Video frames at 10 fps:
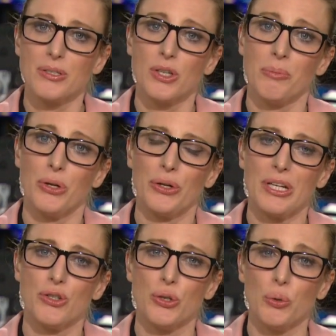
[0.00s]

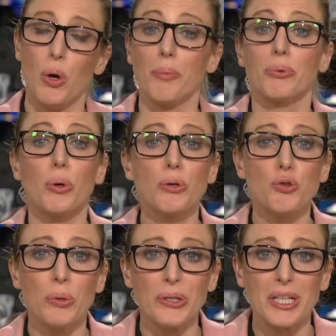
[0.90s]
community to
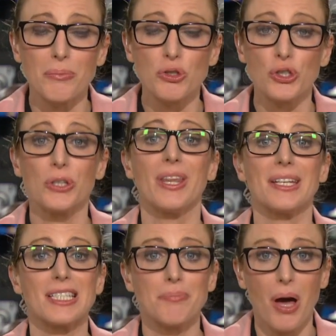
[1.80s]
approach Williams should they
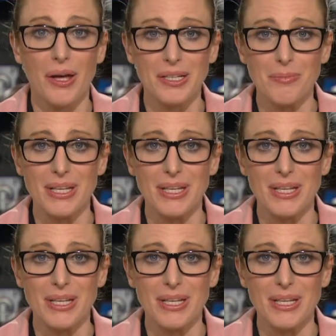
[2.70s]
spot him.